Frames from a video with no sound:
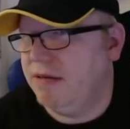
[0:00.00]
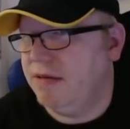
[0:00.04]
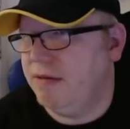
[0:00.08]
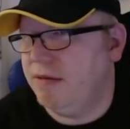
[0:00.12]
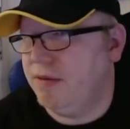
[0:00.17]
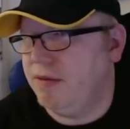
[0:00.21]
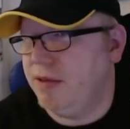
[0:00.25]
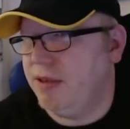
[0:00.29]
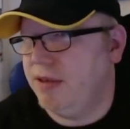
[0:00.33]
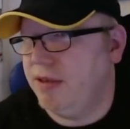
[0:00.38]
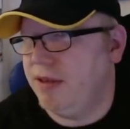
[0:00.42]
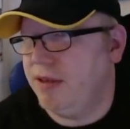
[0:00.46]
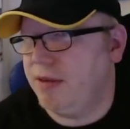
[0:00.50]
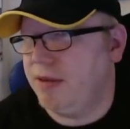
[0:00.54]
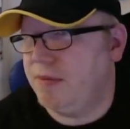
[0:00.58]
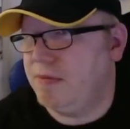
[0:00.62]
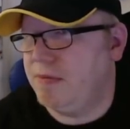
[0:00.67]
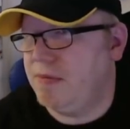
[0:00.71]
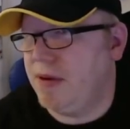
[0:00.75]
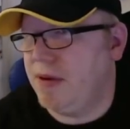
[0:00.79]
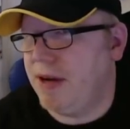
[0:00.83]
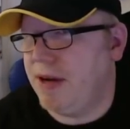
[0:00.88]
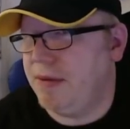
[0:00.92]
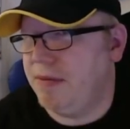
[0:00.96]
where it looked
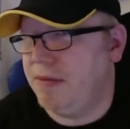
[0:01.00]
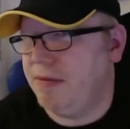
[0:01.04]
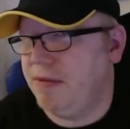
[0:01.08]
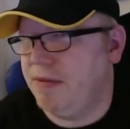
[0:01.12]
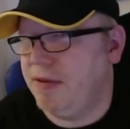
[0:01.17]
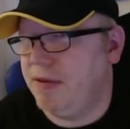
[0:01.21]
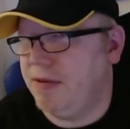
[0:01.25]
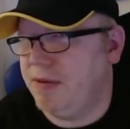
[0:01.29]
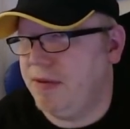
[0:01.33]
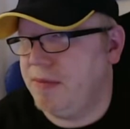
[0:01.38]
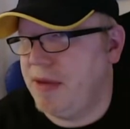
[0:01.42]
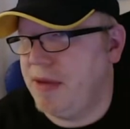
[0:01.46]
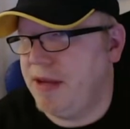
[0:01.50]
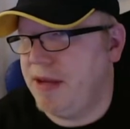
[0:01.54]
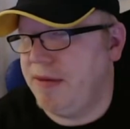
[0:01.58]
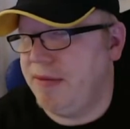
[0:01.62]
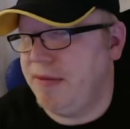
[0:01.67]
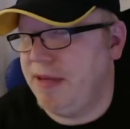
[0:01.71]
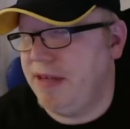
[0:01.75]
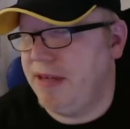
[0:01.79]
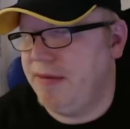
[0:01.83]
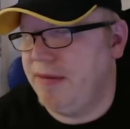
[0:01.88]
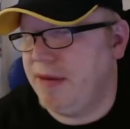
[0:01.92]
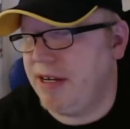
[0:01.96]
what looked
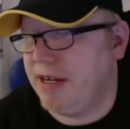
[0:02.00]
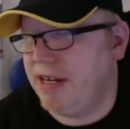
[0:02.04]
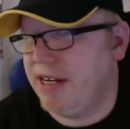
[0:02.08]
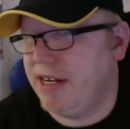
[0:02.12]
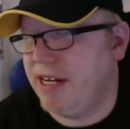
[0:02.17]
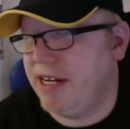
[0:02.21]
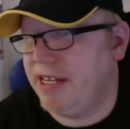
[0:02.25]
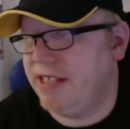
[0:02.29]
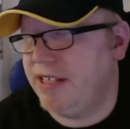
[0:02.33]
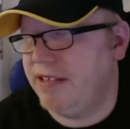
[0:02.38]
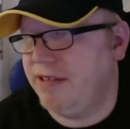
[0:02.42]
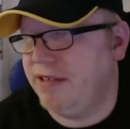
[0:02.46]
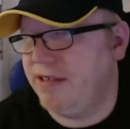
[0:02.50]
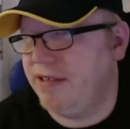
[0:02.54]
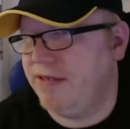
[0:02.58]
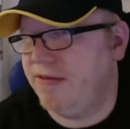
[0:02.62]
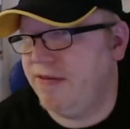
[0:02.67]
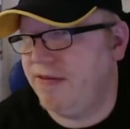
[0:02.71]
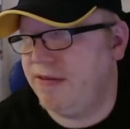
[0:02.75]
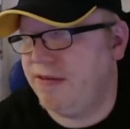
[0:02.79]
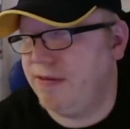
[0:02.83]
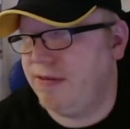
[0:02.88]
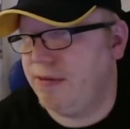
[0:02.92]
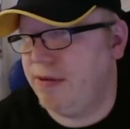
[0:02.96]
maybe Mecha Godzilla
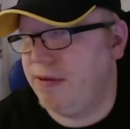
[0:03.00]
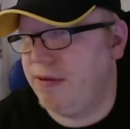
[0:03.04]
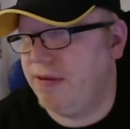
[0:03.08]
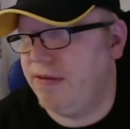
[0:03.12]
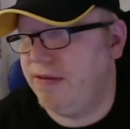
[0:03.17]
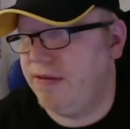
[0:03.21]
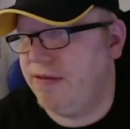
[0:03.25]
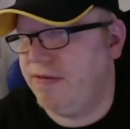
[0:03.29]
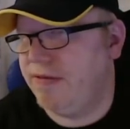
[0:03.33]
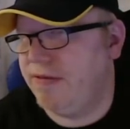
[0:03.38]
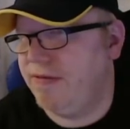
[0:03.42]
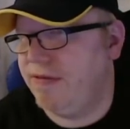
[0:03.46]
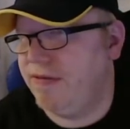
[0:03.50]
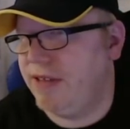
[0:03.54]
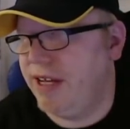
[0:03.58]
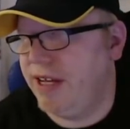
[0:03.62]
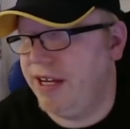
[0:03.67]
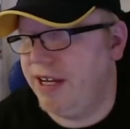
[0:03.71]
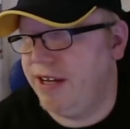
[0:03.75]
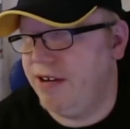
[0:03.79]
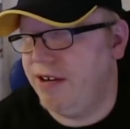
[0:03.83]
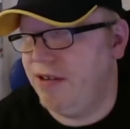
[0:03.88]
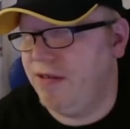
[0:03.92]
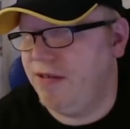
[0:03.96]

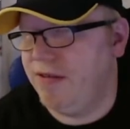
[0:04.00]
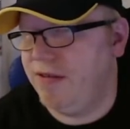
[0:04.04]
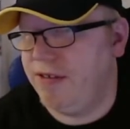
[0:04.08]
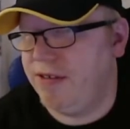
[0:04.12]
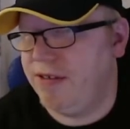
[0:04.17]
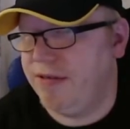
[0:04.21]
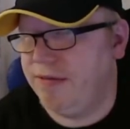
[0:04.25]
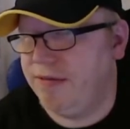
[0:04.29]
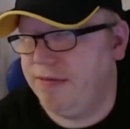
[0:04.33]
flying over.